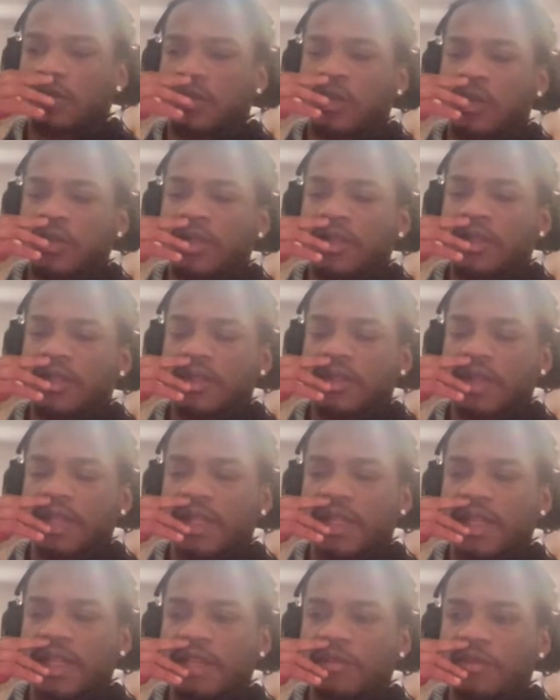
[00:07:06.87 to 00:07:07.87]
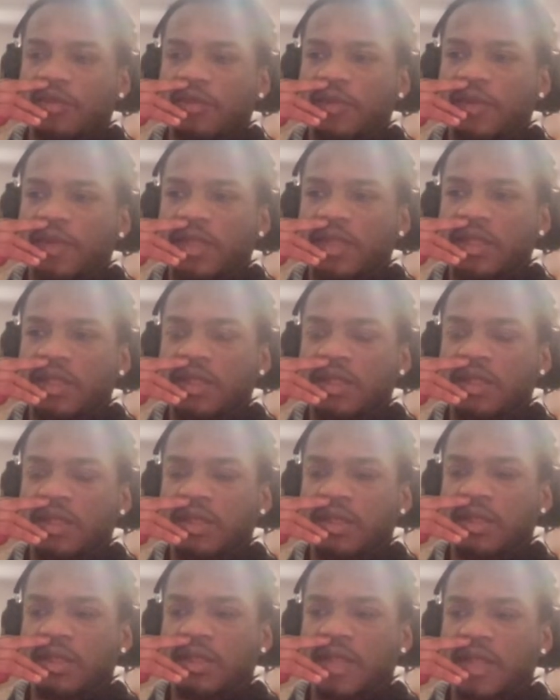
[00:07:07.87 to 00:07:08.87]
Okay, so their lineup would be
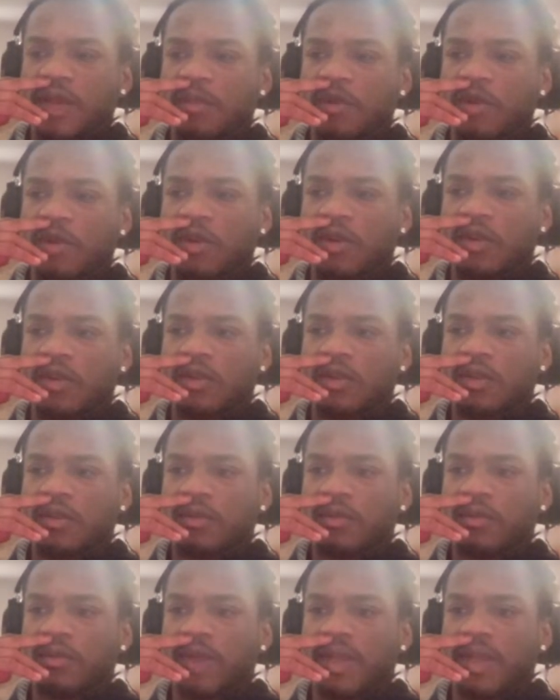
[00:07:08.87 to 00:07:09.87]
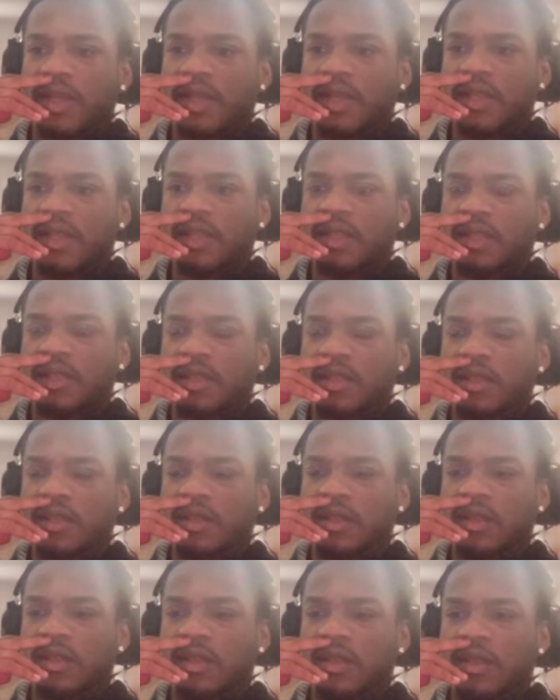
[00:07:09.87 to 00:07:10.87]
Nemhard, Benedict,
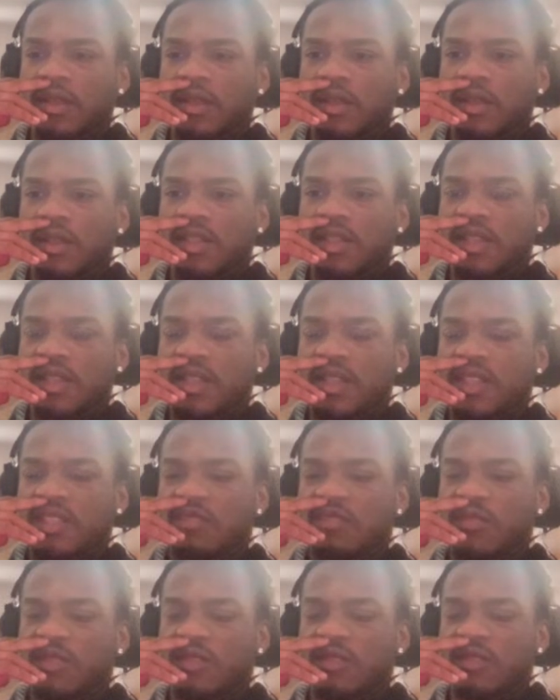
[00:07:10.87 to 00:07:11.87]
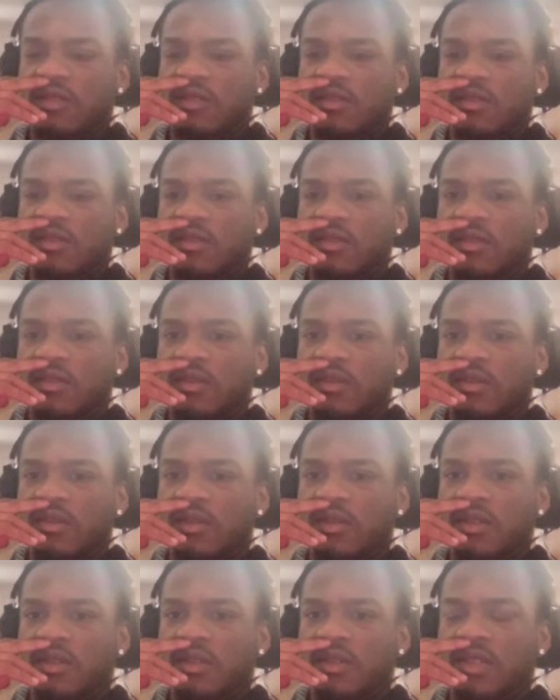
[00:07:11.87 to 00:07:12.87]
Neesmith,
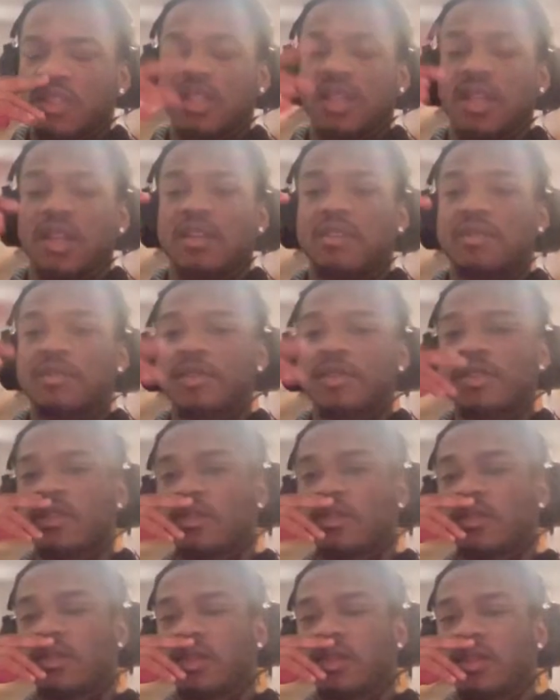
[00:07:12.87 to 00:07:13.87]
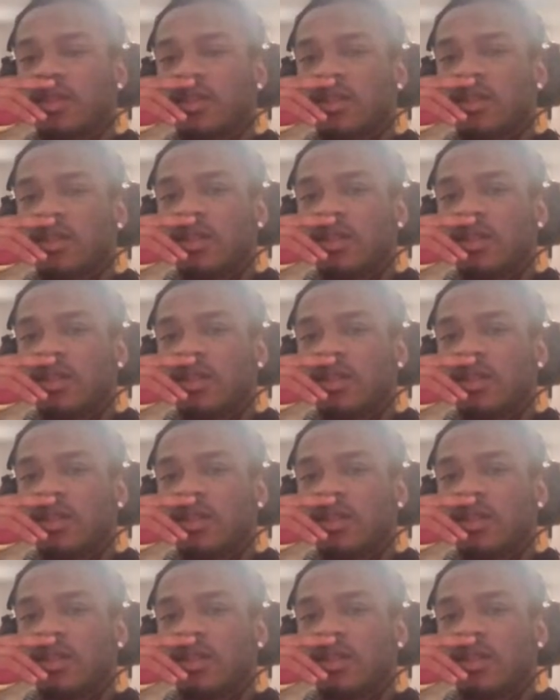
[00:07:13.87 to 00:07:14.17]
Siakam, Turner. Yeah.